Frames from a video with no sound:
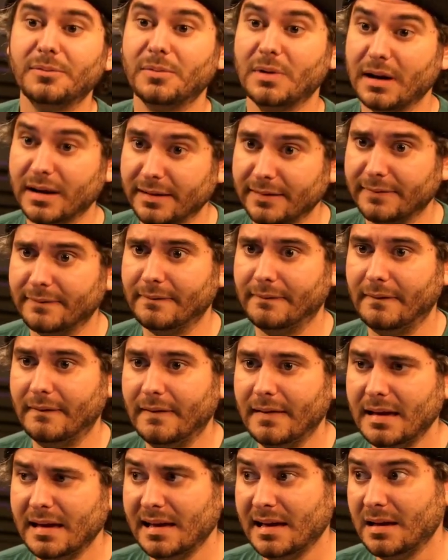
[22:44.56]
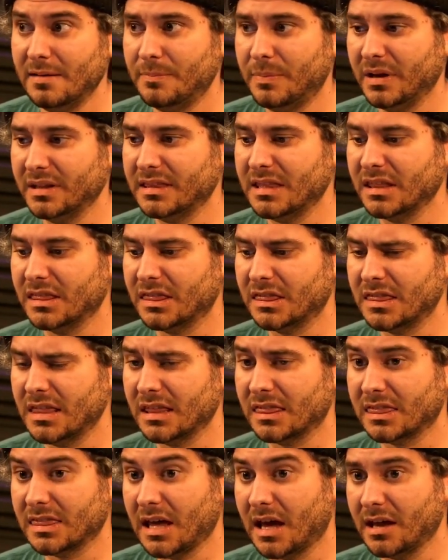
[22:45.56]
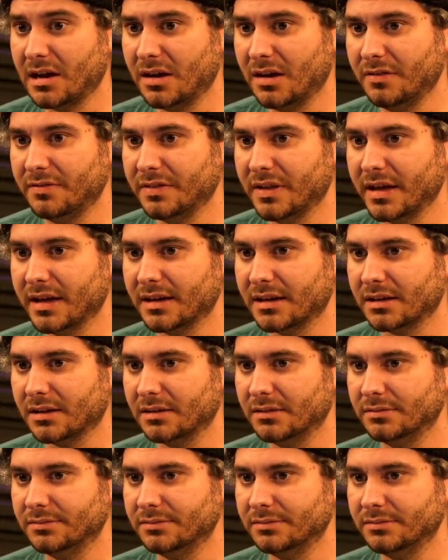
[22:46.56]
Right. But the thought of like